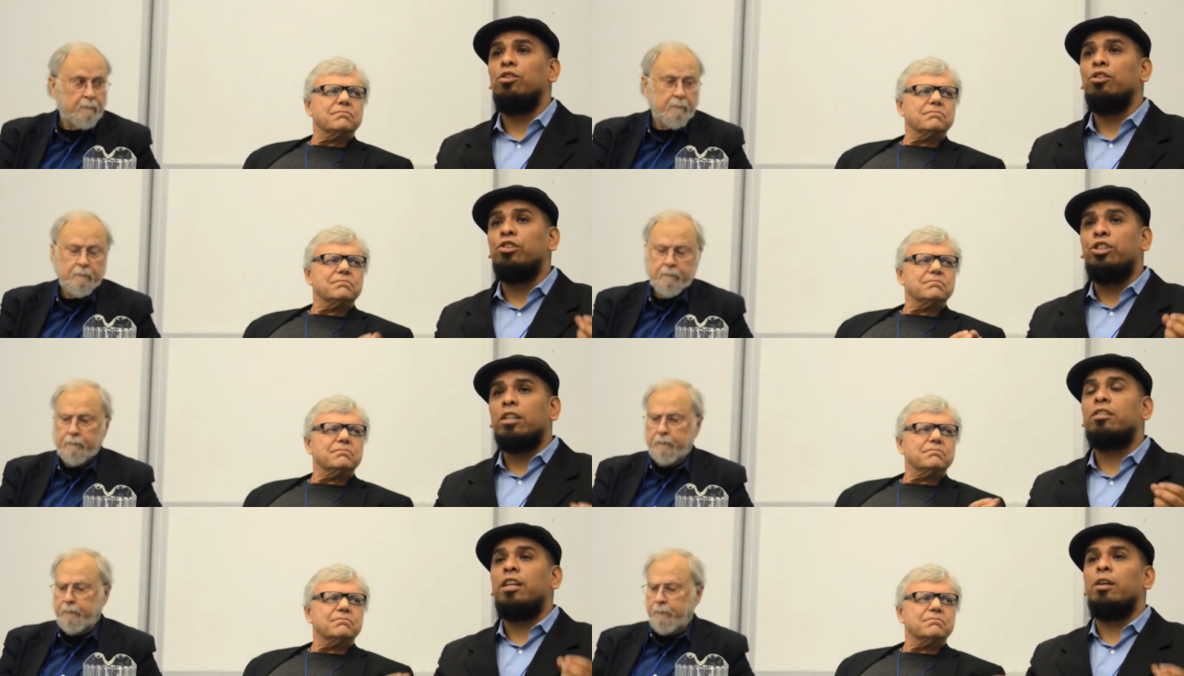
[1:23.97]
Speaker 1: You're
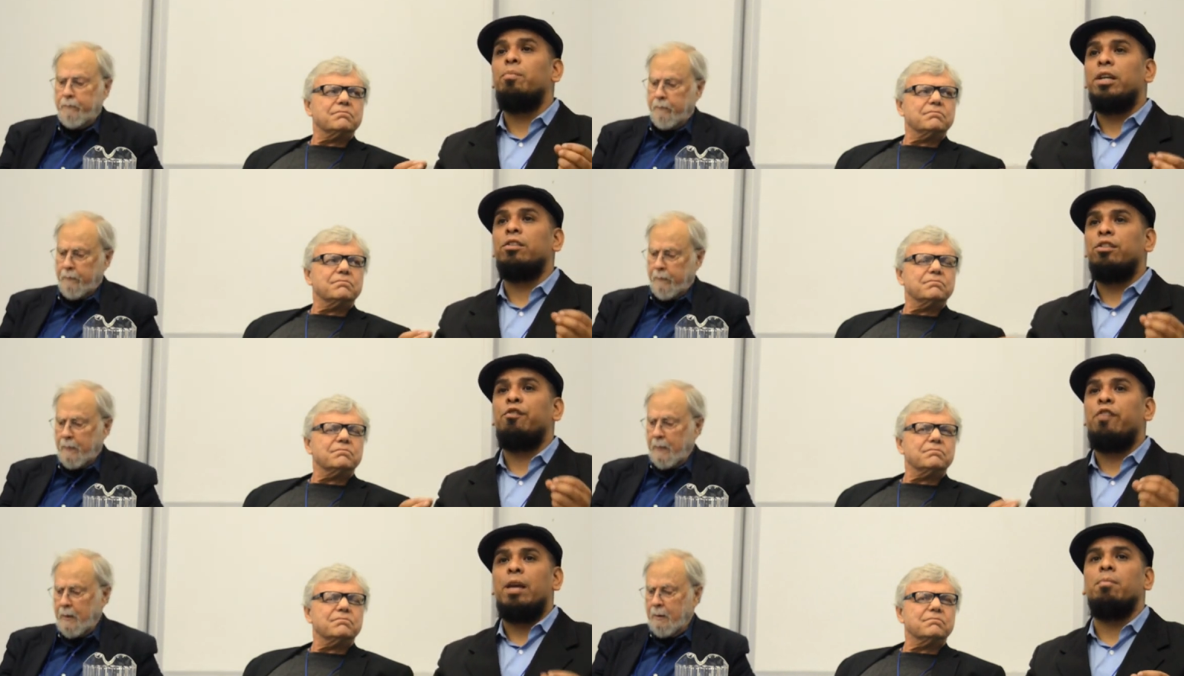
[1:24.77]
just here because
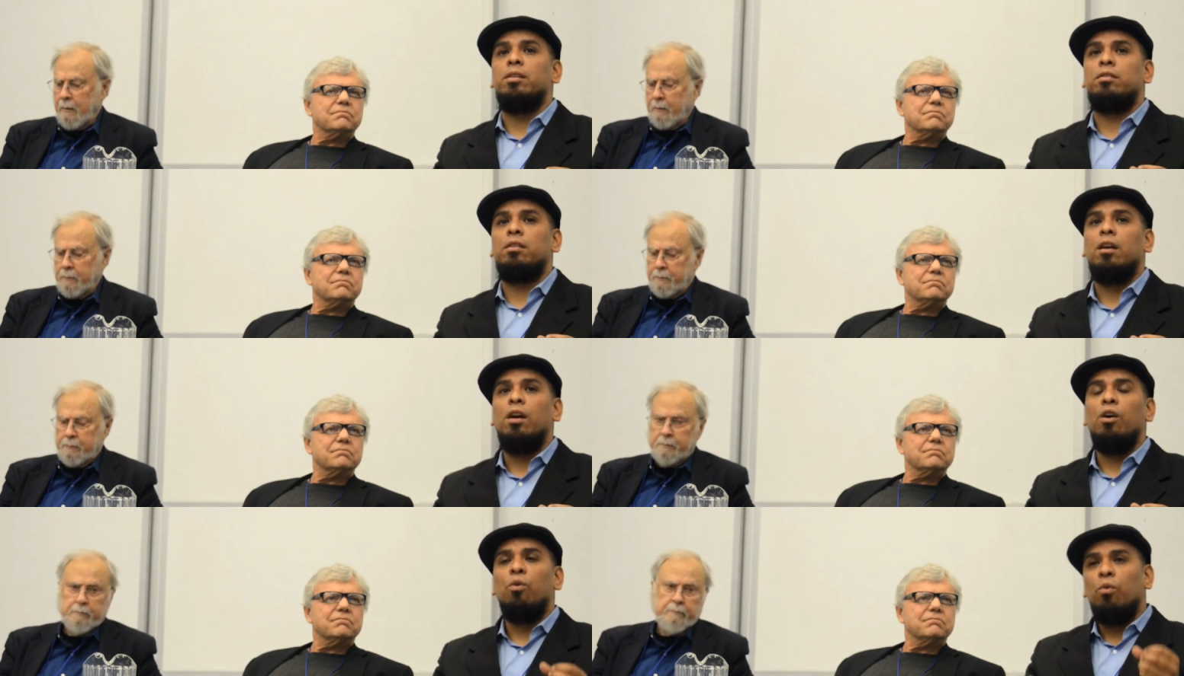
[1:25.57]
you're famous
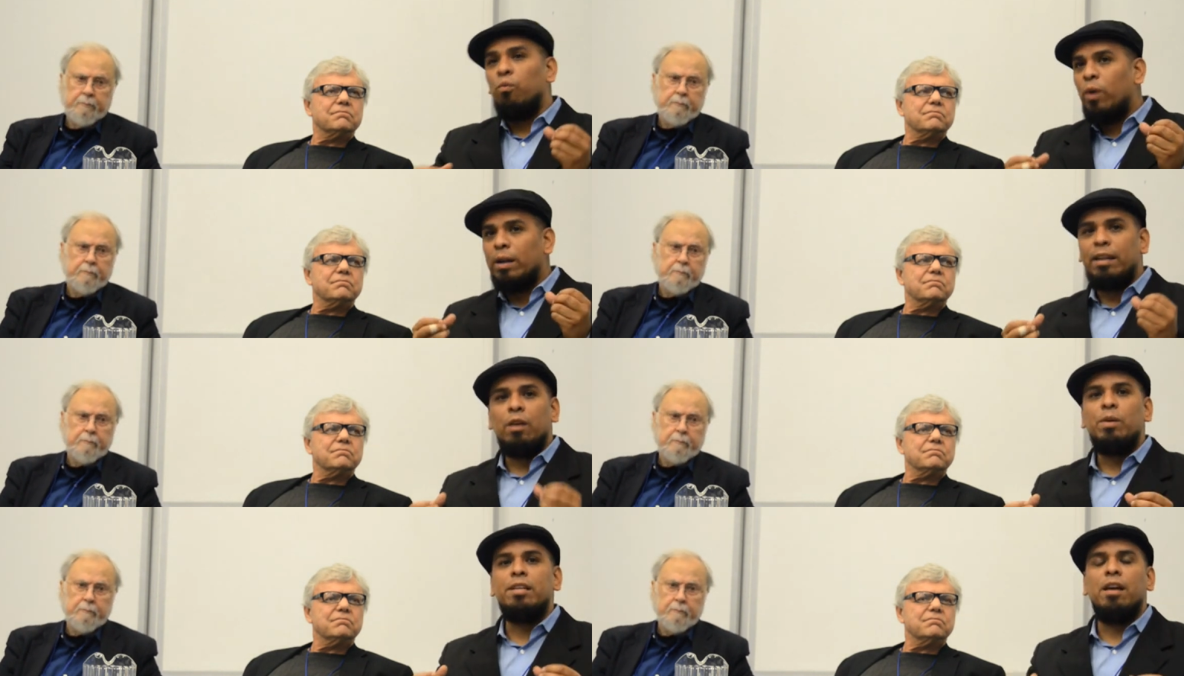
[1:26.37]
when
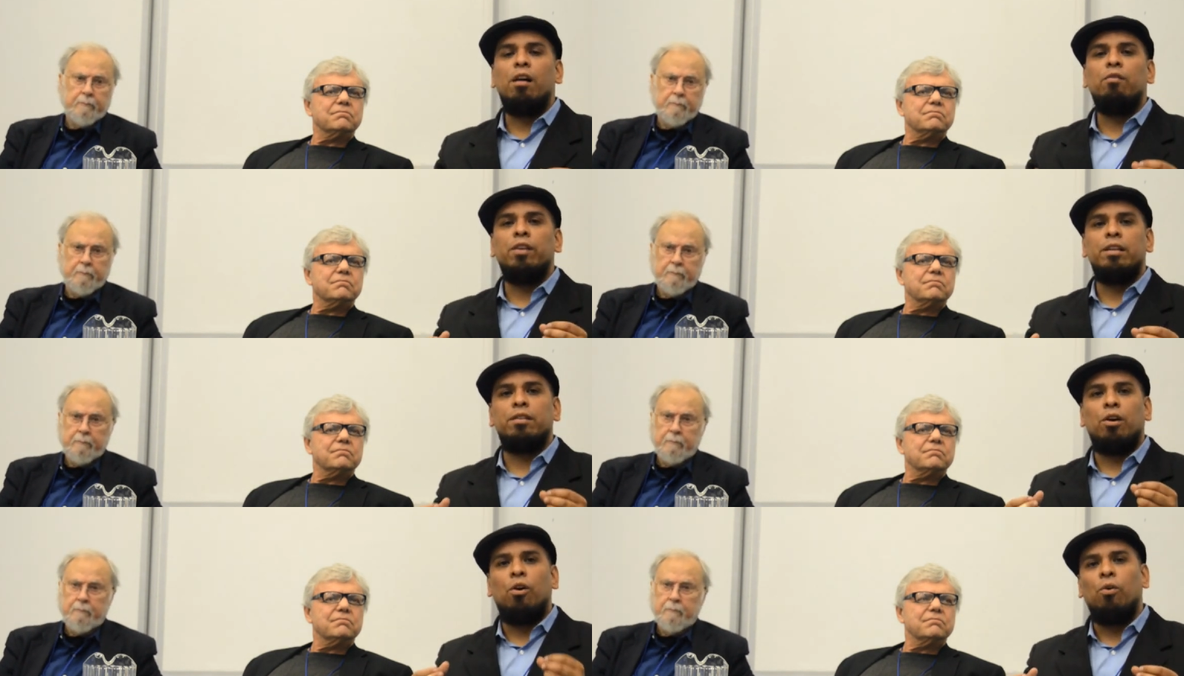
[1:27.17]
then we delve
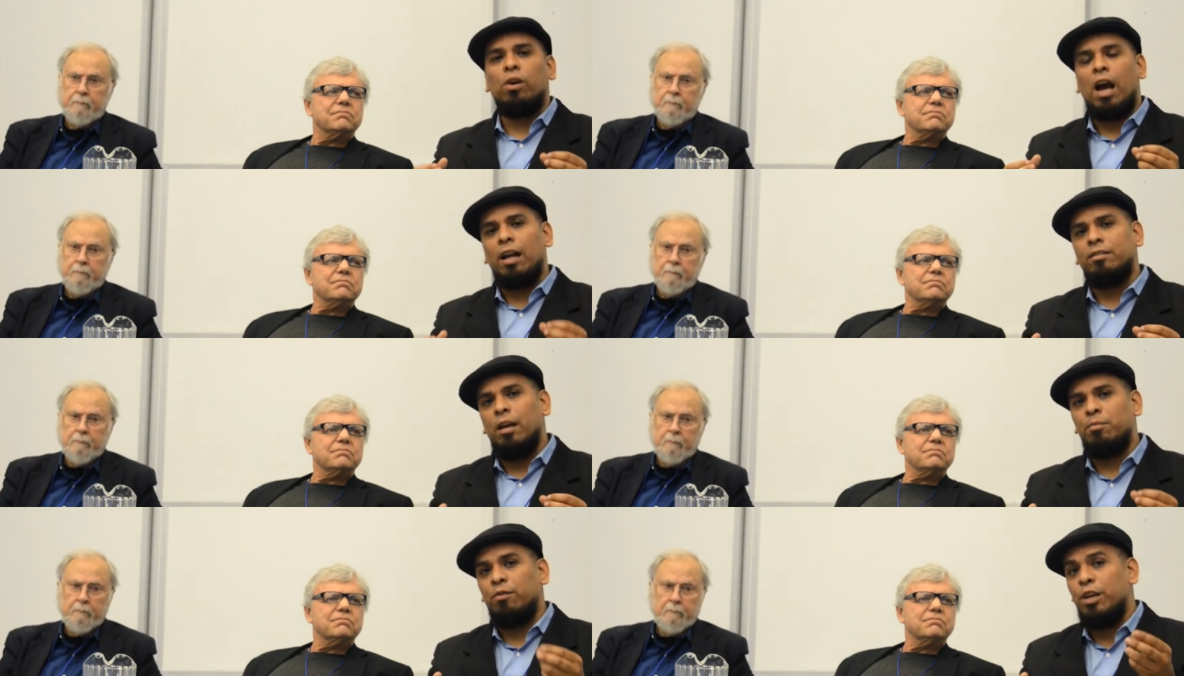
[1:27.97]
into the whole
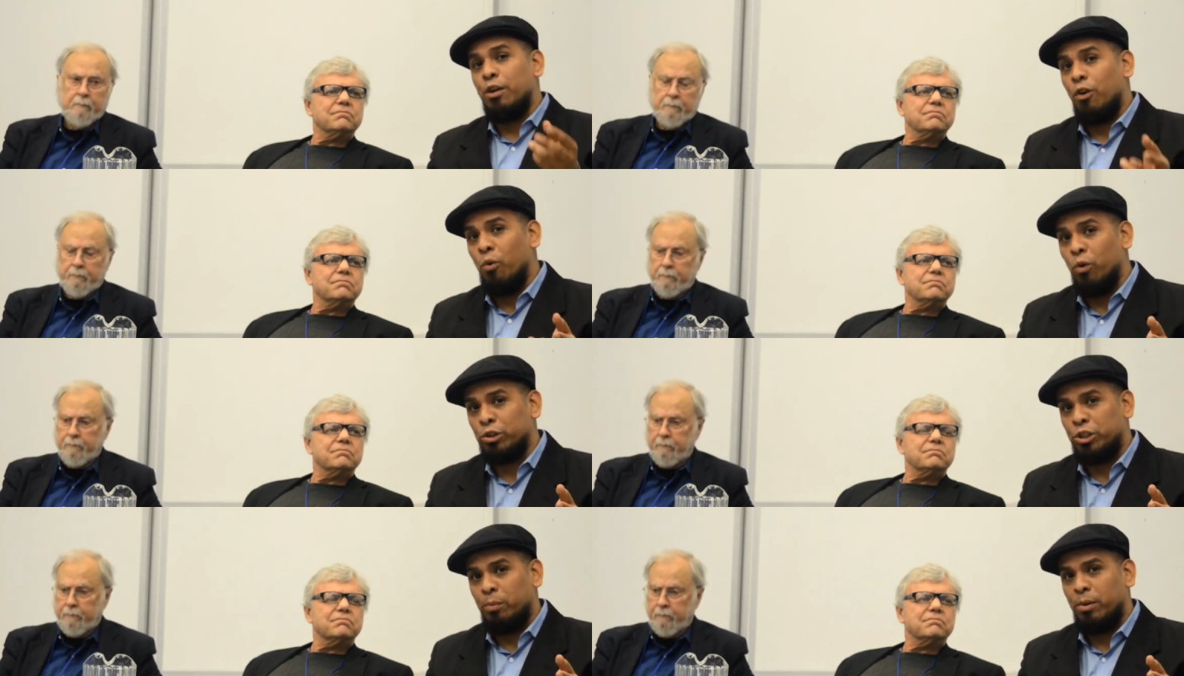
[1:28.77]
concept of hero
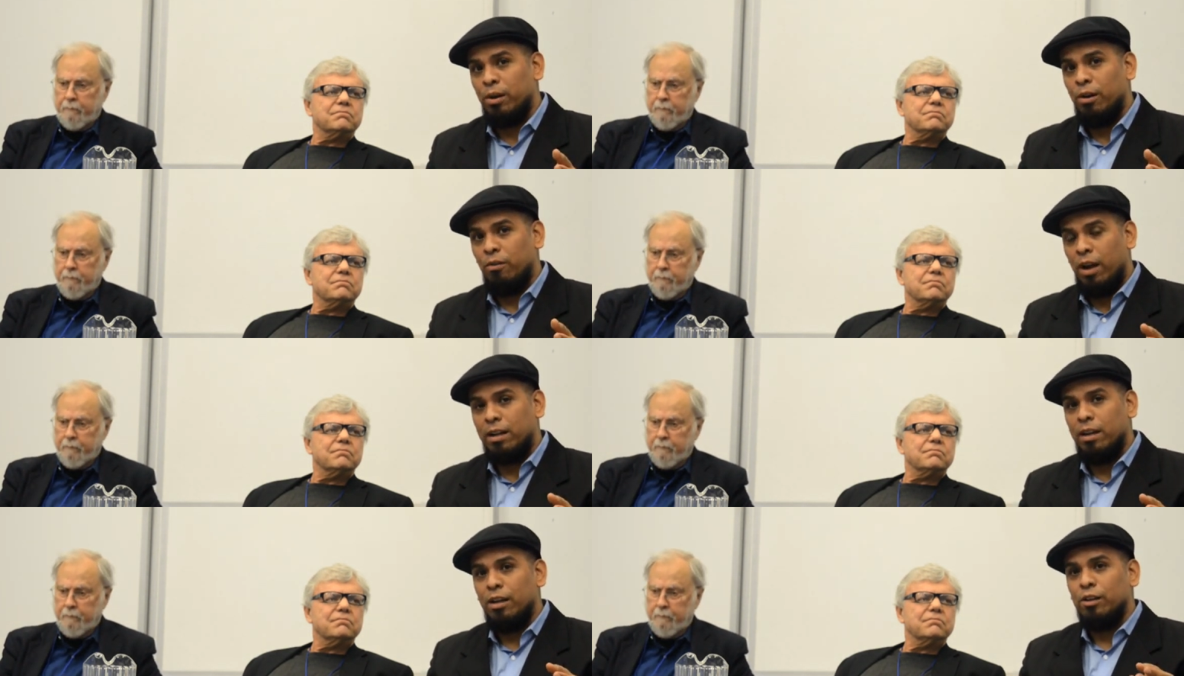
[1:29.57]
worship,
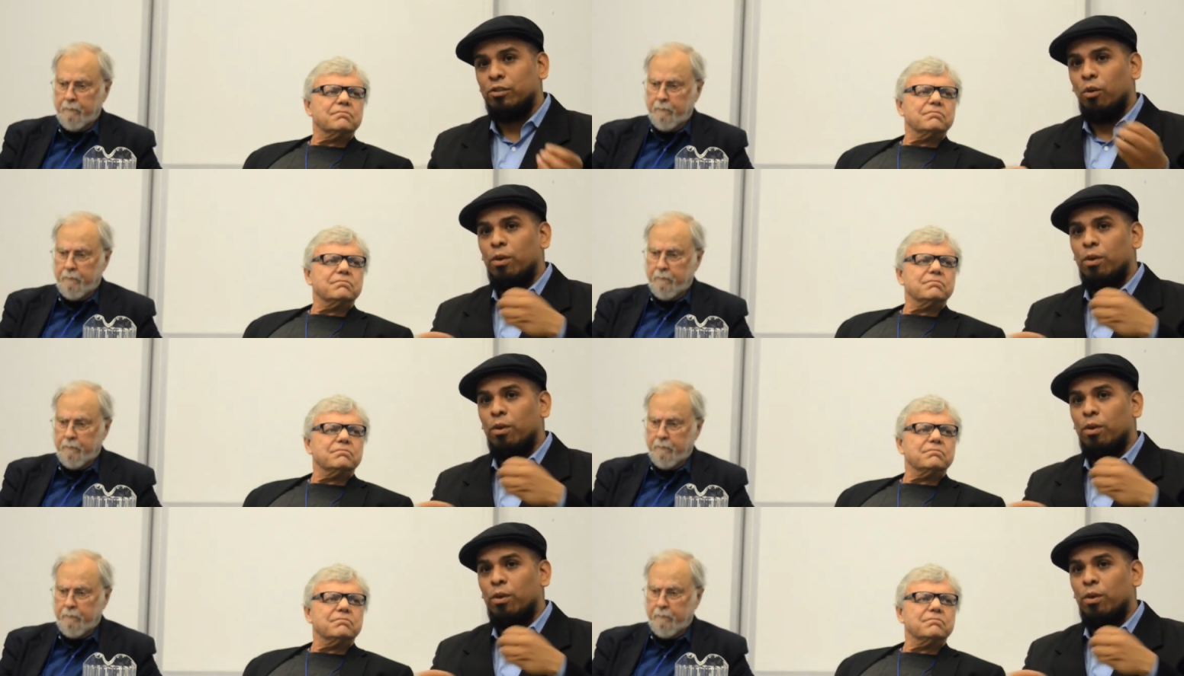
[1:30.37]
right? So